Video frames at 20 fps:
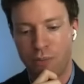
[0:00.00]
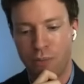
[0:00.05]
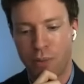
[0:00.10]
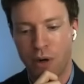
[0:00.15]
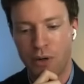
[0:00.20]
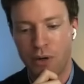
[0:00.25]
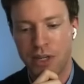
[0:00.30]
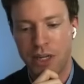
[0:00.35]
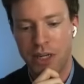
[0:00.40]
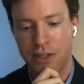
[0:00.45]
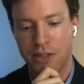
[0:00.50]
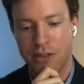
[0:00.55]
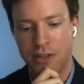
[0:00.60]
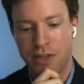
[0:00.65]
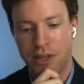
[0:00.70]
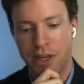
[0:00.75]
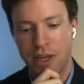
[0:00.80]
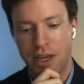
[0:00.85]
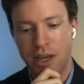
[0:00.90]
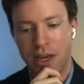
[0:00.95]
proteins.
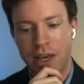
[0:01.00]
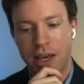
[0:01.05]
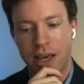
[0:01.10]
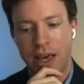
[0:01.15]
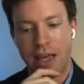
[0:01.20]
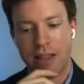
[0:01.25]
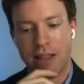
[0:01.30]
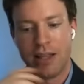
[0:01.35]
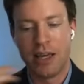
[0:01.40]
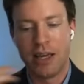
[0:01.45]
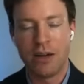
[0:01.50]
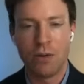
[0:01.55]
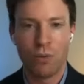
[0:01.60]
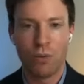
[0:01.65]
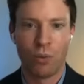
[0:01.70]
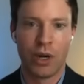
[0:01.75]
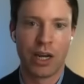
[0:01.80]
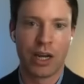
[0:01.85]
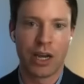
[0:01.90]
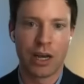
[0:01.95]
And then
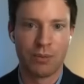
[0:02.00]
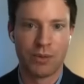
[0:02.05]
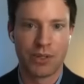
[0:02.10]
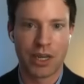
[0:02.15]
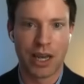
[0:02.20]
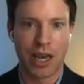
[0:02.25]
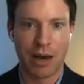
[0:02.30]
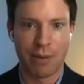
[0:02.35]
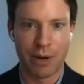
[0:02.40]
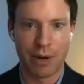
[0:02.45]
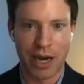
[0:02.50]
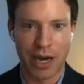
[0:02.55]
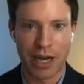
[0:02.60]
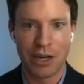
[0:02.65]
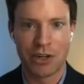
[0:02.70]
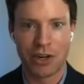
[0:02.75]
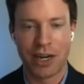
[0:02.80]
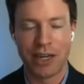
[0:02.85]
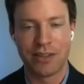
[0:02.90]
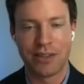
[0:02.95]
when it comes to
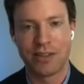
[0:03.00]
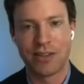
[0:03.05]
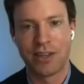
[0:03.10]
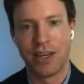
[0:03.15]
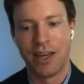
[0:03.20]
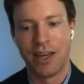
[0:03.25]
carbohydrates